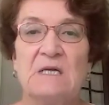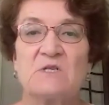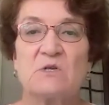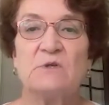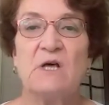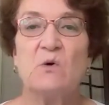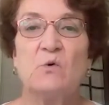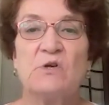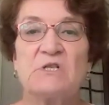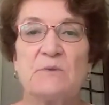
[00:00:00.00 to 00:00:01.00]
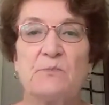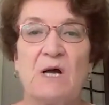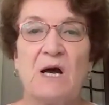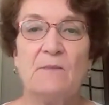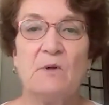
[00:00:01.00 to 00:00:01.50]
So in other words, the
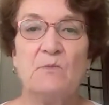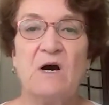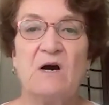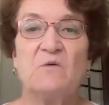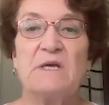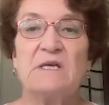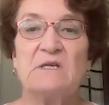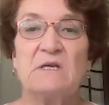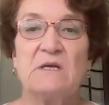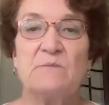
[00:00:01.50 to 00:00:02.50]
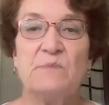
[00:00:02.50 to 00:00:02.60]
problem in